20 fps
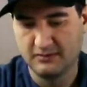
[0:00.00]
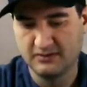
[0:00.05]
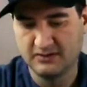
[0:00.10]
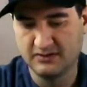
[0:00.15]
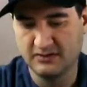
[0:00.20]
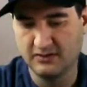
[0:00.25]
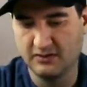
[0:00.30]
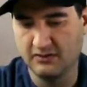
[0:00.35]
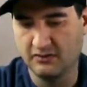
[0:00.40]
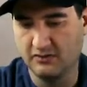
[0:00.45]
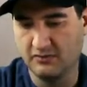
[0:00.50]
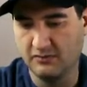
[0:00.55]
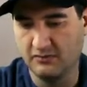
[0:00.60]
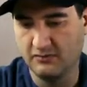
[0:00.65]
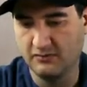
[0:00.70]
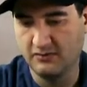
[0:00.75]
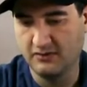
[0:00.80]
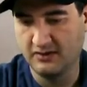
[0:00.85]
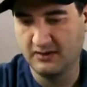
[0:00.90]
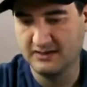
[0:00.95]
So
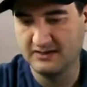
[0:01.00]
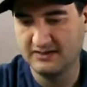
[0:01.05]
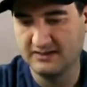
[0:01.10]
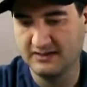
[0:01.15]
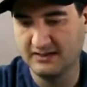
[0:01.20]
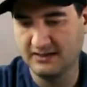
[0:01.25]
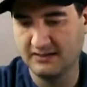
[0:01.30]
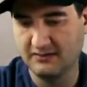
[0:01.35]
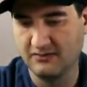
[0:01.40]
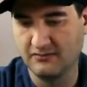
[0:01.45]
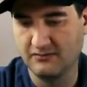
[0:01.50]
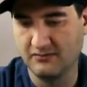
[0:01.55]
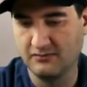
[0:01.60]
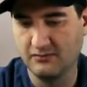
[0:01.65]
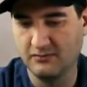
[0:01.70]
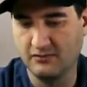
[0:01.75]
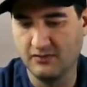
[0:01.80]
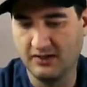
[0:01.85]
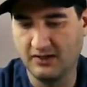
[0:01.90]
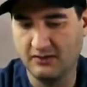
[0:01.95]
let's think
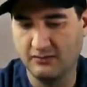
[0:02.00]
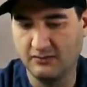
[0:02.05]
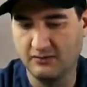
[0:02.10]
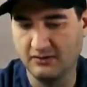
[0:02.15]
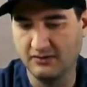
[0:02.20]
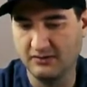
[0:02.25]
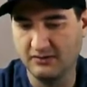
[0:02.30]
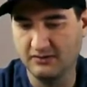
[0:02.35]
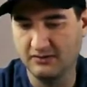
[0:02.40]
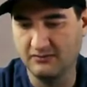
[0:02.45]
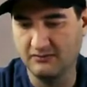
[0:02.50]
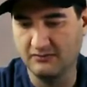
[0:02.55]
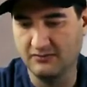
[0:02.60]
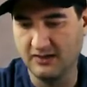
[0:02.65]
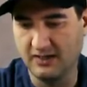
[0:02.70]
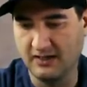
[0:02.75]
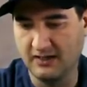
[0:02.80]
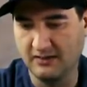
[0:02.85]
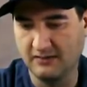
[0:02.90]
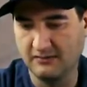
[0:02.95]
through how we're gonna do
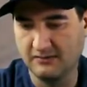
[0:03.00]
that.